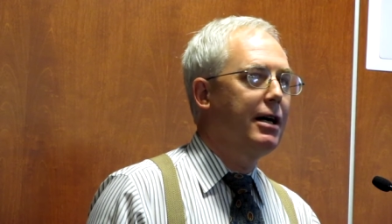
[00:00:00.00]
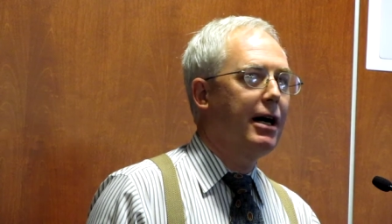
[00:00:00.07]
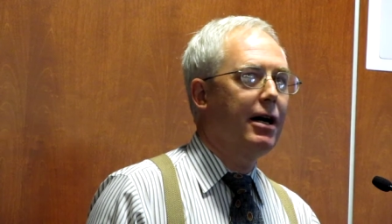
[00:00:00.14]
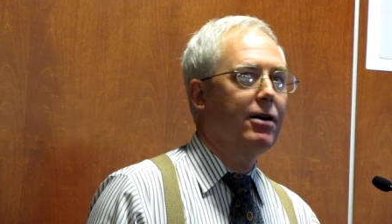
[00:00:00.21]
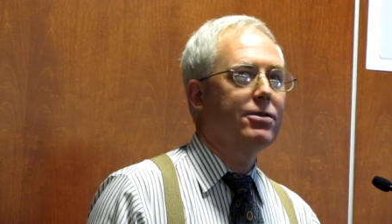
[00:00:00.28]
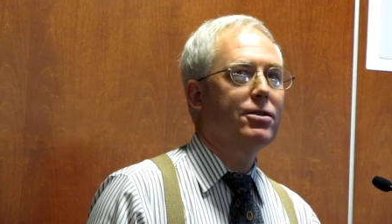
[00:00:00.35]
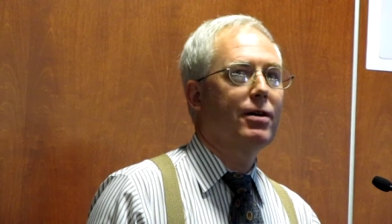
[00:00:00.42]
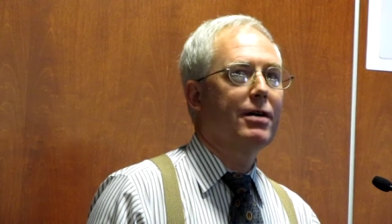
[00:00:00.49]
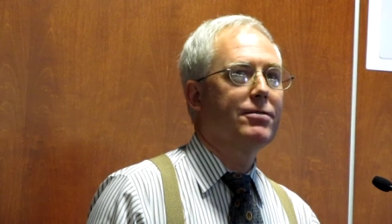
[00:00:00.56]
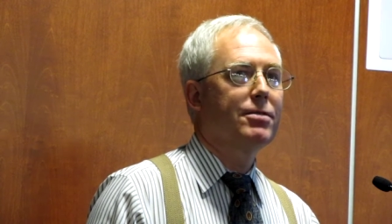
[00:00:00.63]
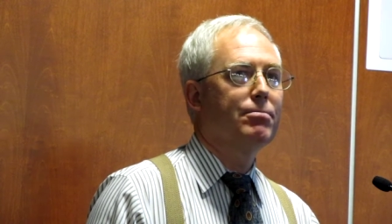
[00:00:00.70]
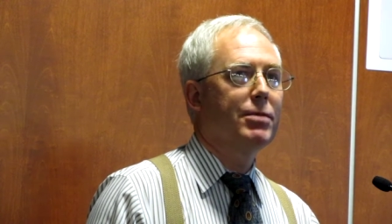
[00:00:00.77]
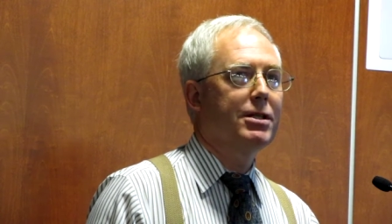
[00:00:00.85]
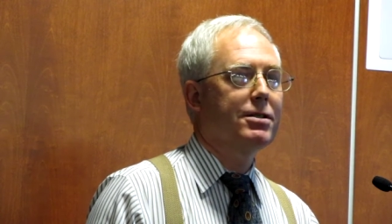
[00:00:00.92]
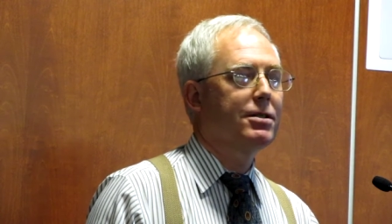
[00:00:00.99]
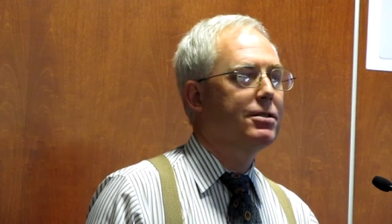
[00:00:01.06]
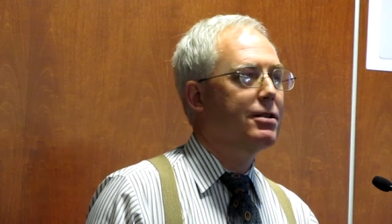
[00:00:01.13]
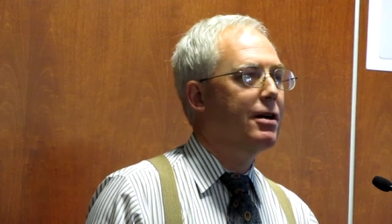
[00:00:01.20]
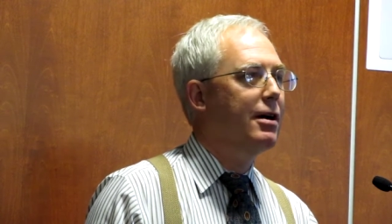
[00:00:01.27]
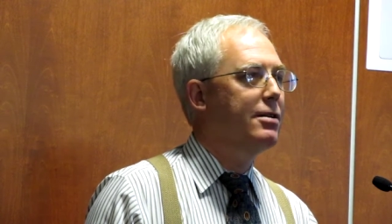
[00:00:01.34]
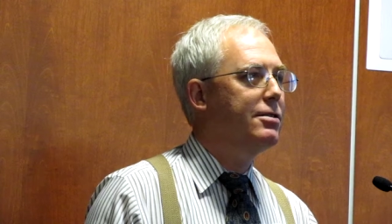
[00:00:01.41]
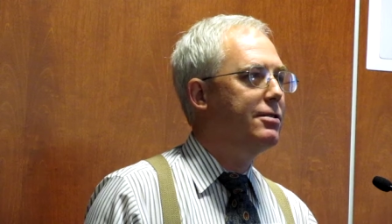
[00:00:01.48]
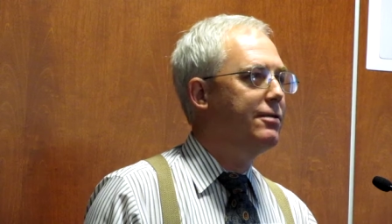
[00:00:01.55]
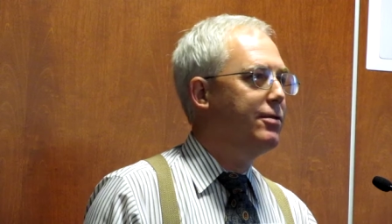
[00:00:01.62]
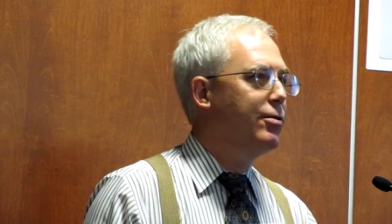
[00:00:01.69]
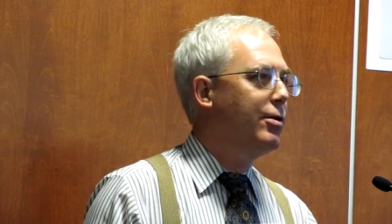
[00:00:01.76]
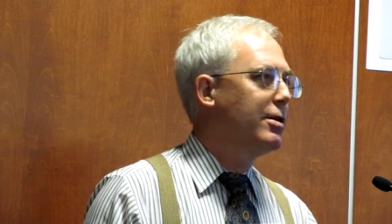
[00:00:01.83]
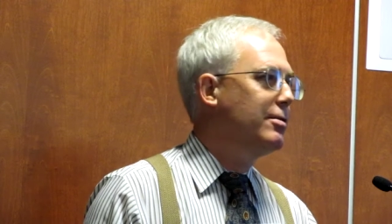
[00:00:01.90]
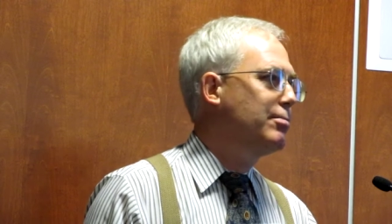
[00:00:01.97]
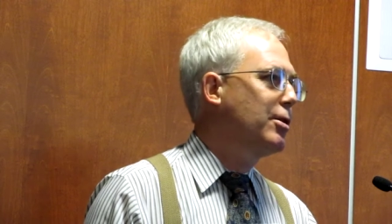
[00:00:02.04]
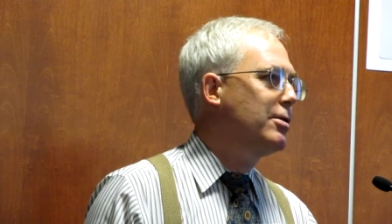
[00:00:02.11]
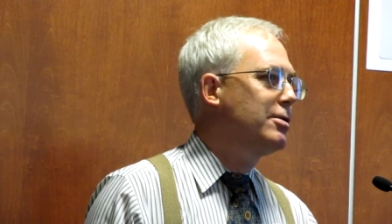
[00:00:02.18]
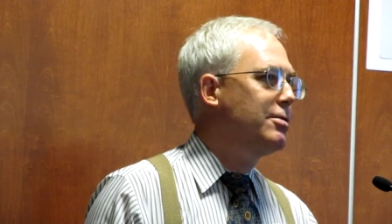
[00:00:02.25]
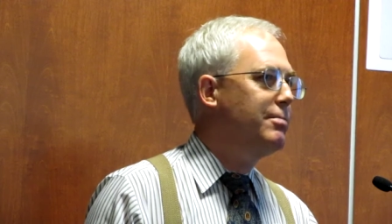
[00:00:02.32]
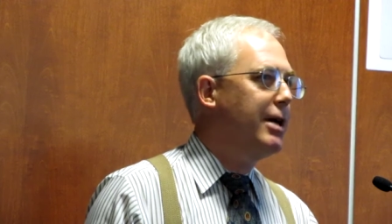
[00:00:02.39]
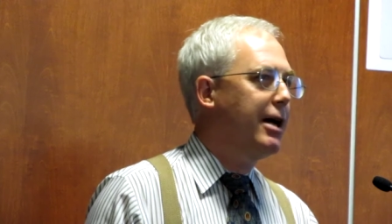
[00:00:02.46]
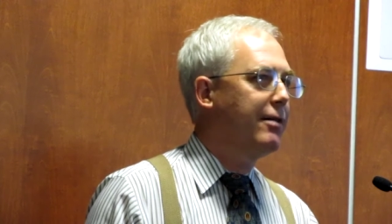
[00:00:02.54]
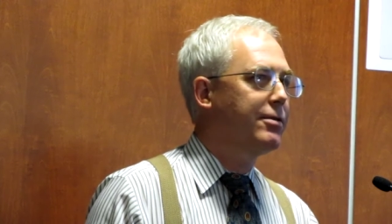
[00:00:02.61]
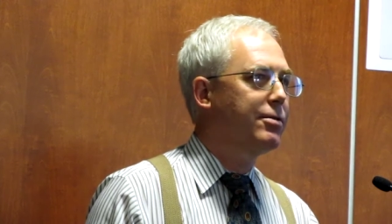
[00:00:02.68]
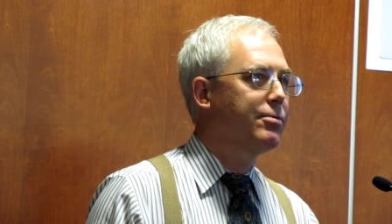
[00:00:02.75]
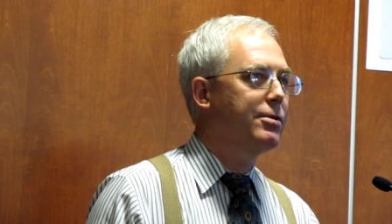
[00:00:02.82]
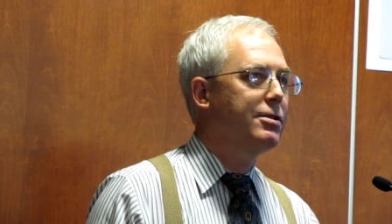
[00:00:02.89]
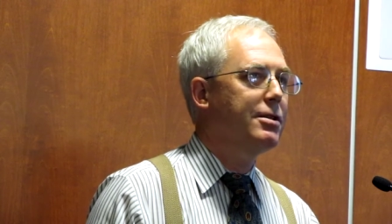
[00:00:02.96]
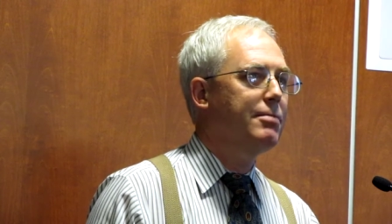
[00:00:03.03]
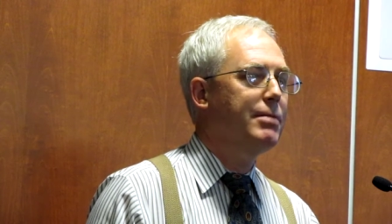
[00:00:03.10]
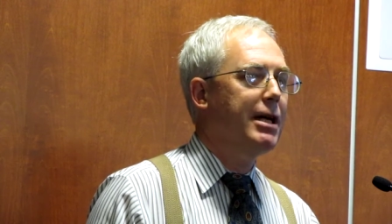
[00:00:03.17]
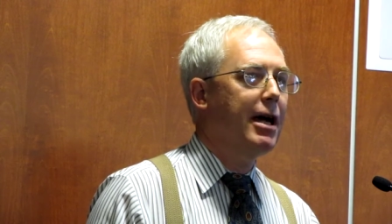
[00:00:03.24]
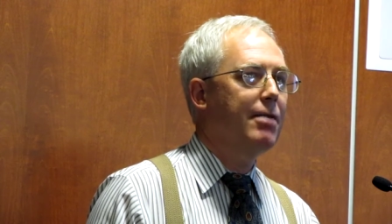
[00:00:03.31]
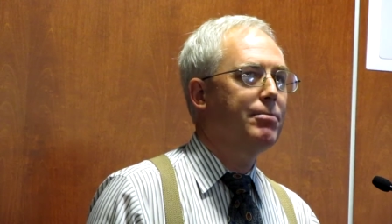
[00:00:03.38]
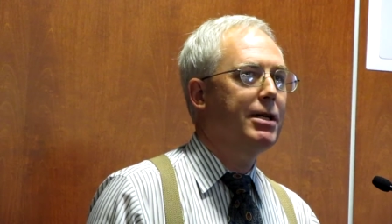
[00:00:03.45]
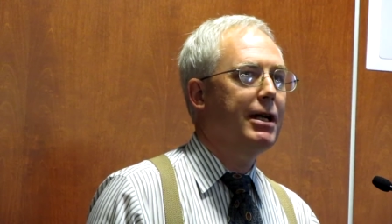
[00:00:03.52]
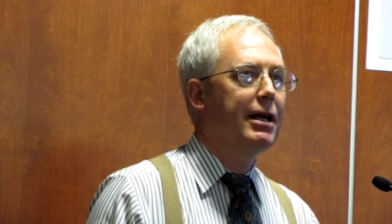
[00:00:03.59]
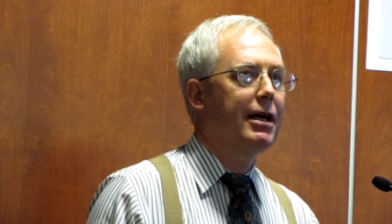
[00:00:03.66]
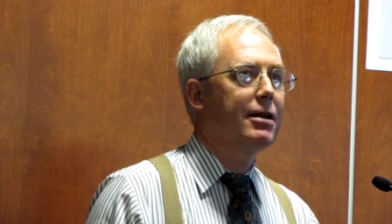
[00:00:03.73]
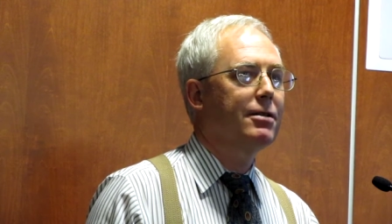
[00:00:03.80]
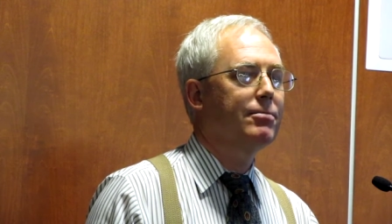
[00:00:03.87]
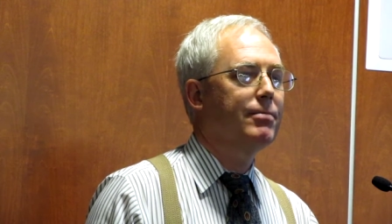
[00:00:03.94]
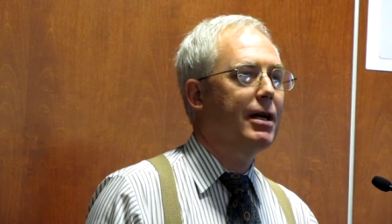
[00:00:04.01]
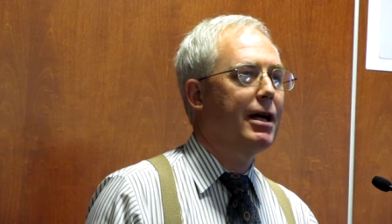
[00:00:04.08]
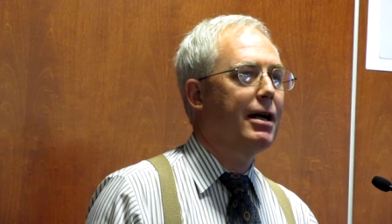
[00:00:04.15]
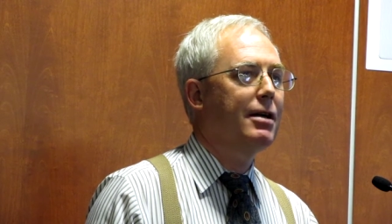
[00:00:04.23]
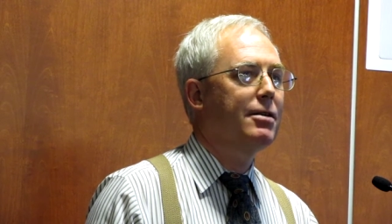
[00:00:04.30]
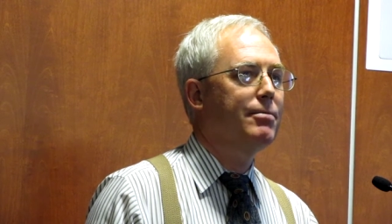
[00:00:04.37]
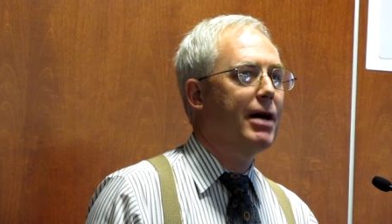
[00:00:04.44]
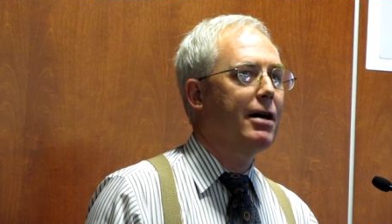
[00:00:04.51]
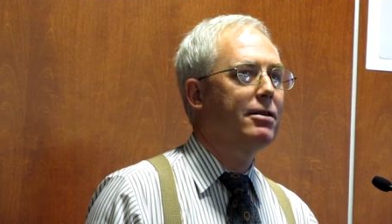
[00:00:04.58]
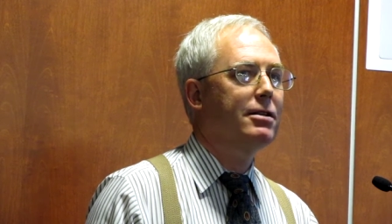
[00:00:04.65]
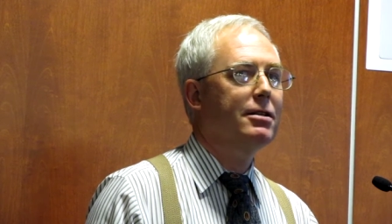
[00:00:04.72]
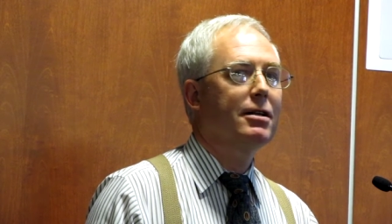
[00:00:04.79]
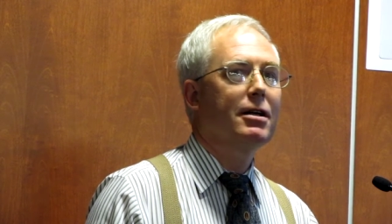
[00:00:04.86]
I also have some business cards. If you want to approach me afterwards, I'd be happy to hand them, hand them out